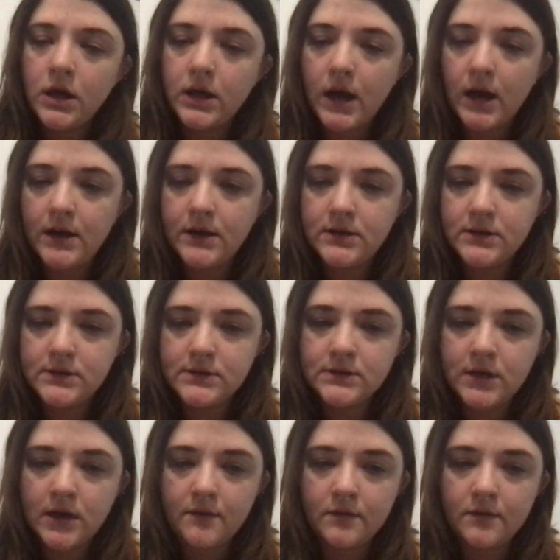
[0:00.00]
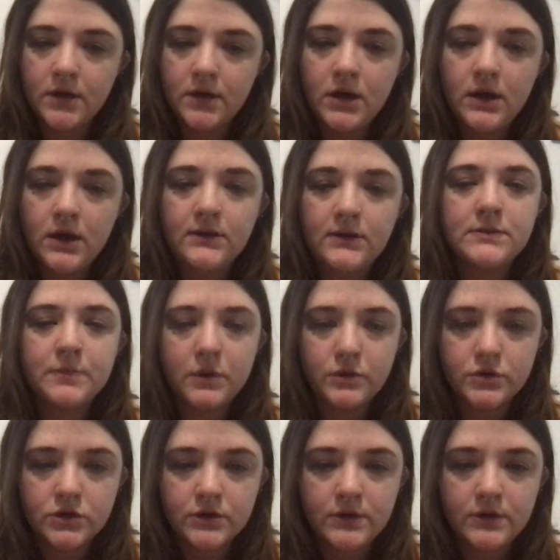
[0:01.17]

guided discovery, exposure